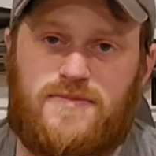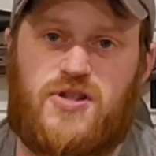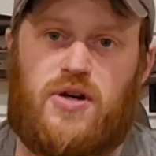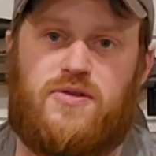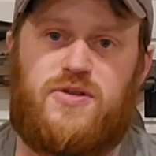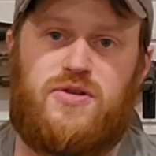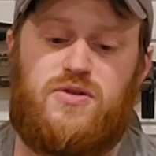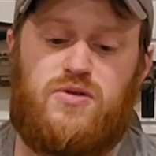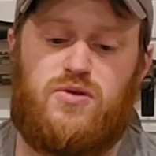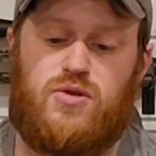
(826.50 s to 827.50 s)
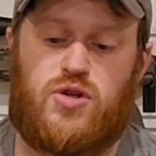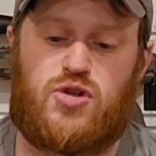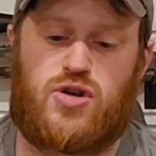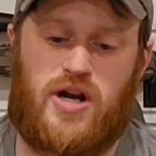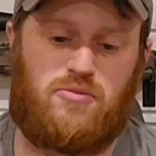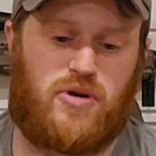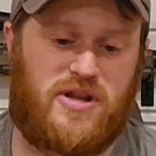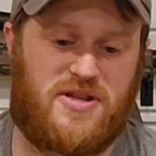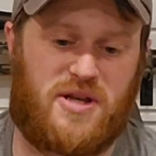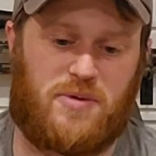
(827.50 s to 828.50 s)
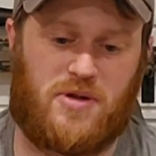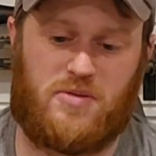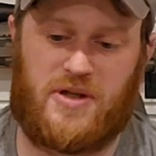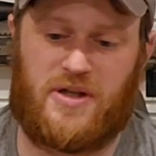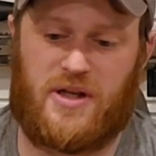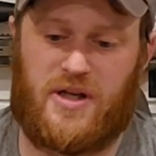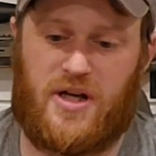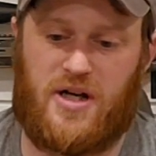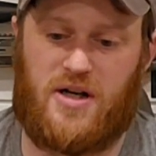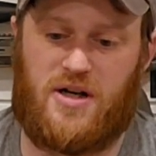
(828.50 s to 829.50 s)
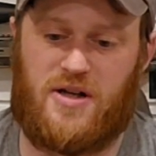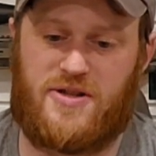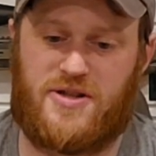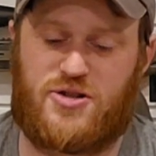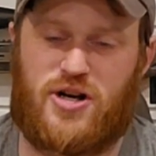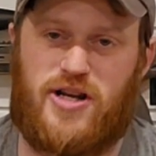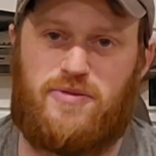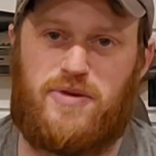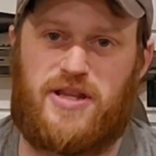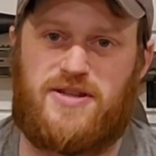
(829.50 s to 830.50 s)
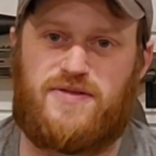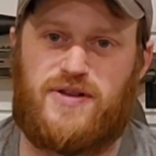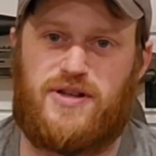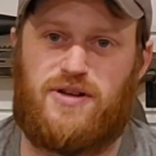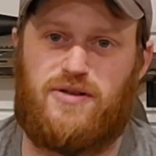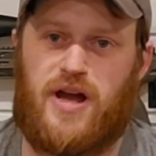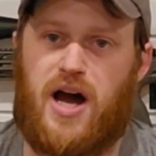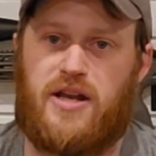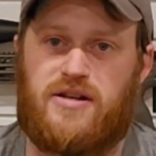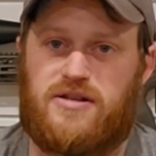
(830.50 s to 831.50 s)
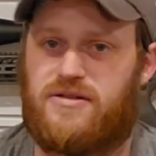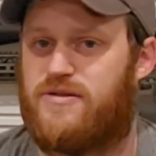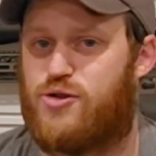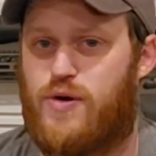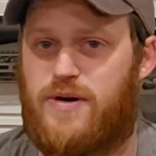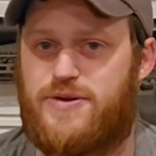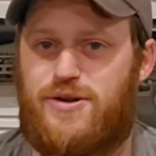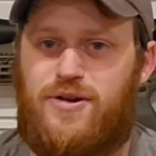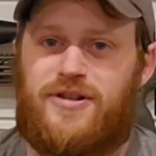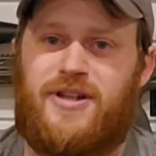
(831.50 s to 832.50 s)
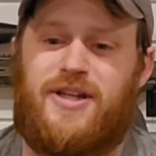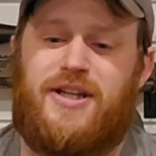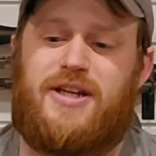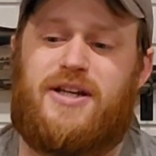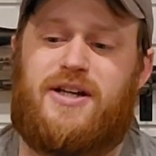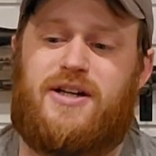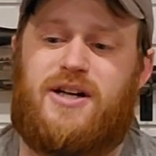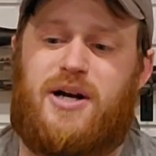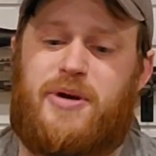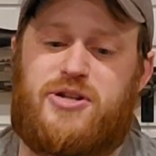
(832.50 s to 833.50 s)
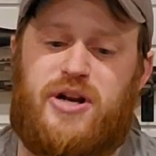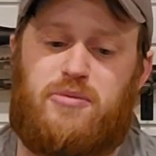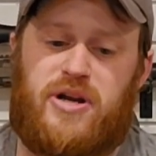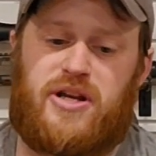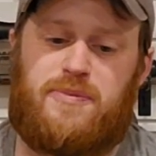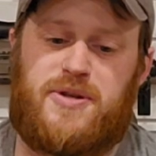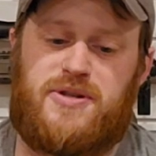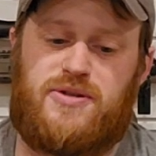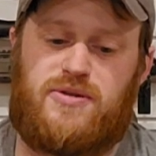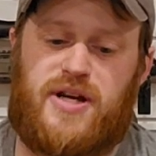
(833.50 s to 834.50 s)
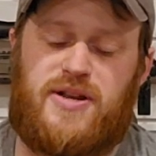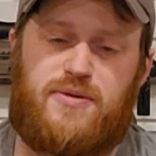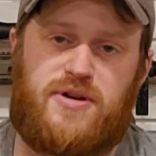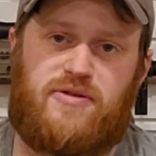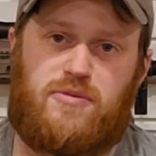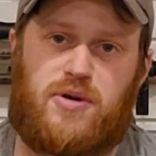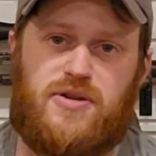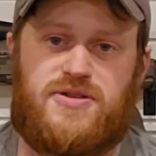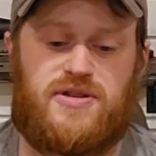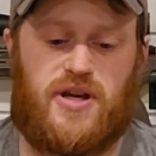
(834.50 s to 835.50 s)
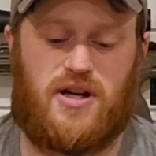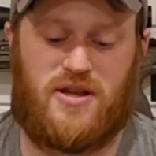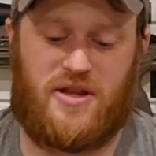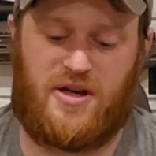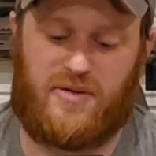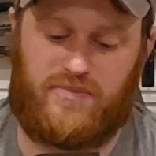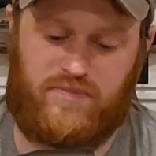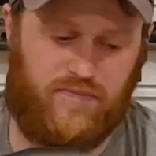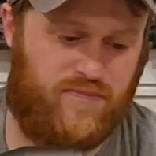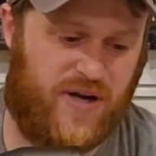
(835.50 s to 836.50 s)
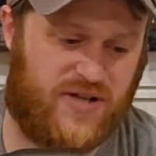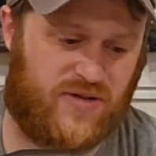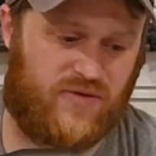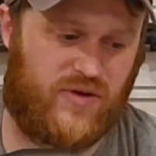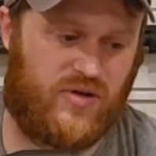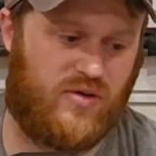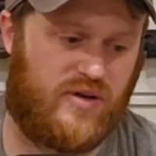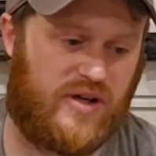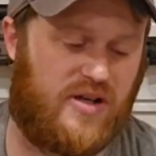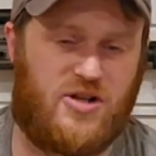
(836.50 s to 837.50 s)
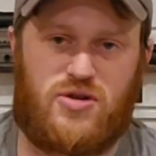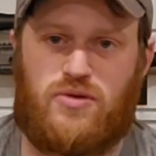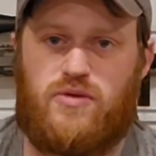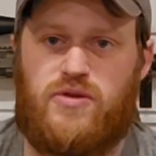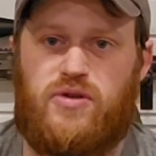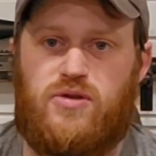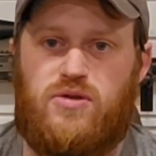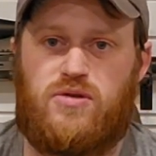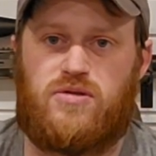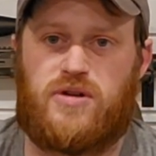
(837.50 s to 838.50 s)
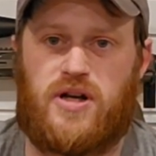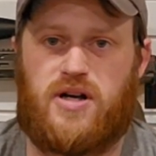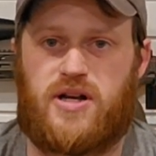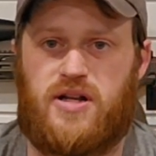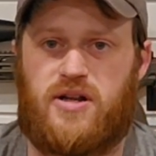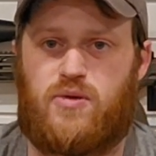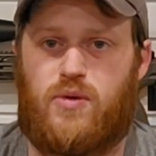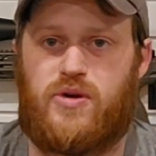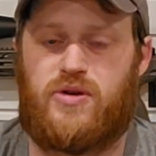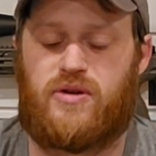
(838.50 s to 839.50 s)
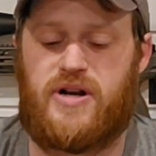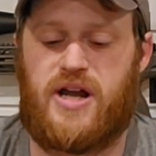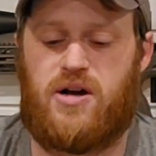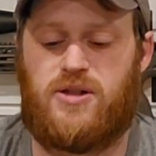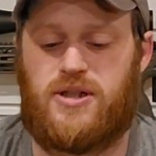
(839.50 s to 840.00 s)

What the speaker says: So to try and break this up a little bit, to try and make this video not 2 hours long, I'm going to try and break it up into kind of 3 different parts. The base review and initial review, kind of like what we're doing right now.